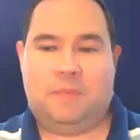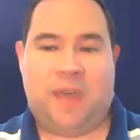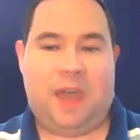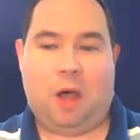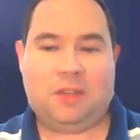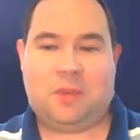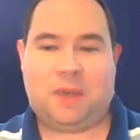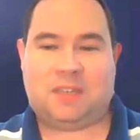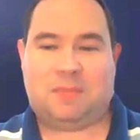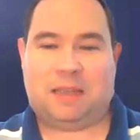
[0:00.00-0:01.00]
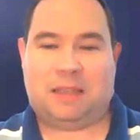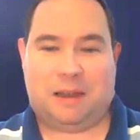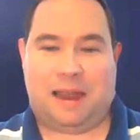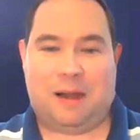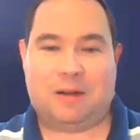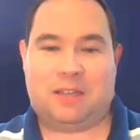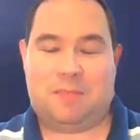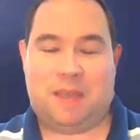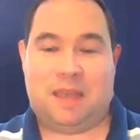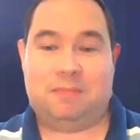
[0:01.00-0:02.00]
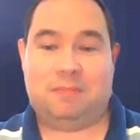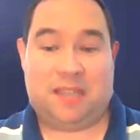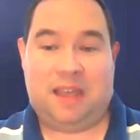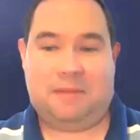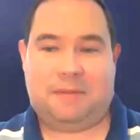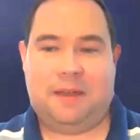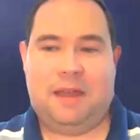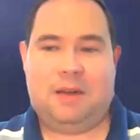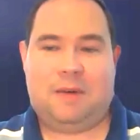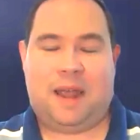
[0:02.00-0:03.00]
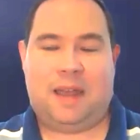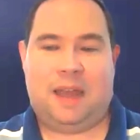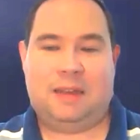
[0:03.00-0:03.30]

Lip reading: they also expect their air to be safe, right?